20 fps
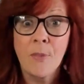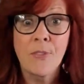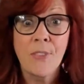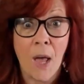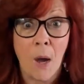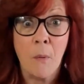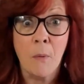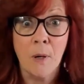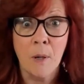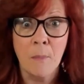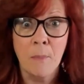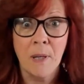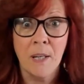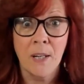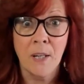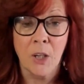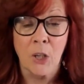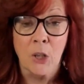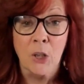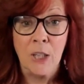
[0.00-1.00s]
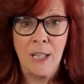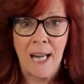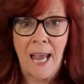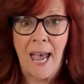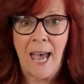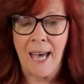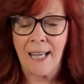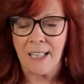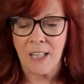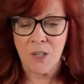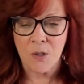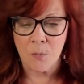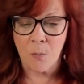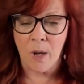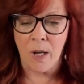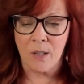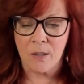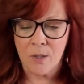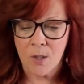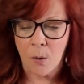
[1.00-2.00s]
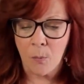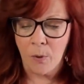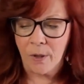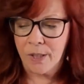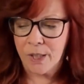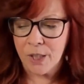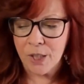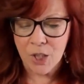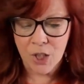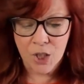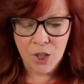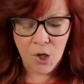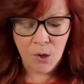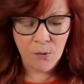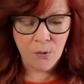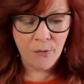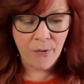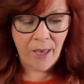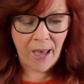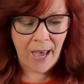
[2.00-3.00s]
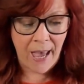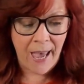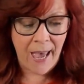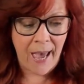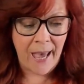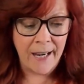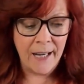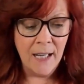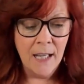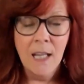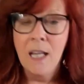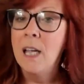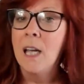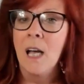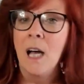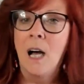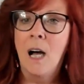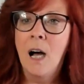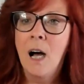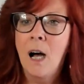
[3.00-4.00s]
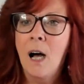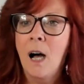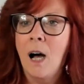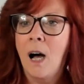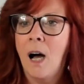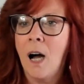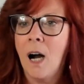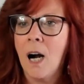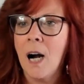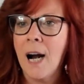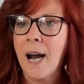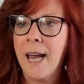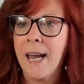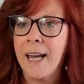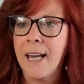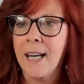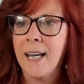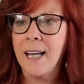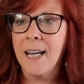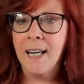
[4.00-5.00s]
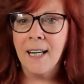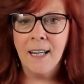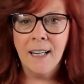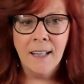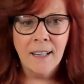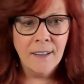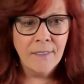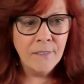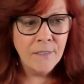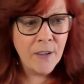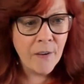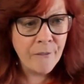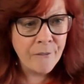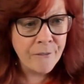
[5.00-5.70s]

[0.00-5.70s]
that would have been a good hat as well. So I wanted to show you that hat. All right. You